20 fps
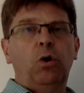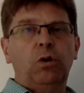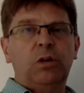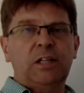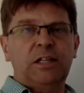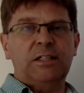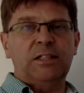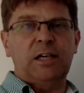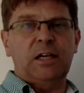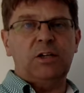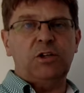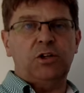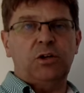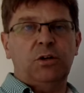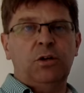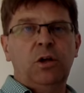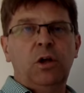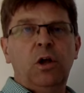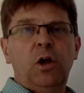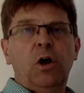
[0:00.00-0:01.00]

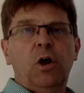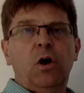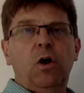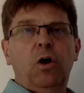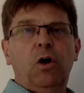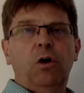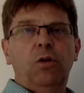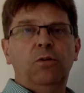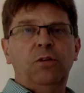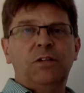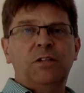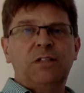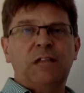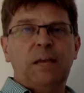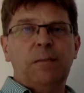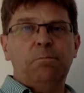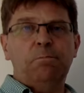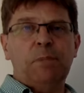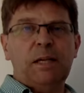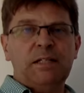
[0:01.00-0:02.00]
organization on the
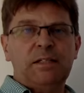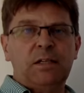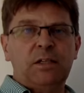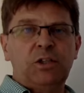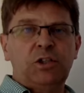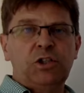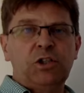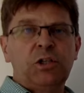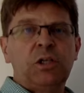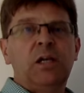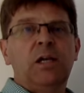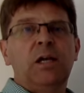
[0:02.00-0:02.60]
same message,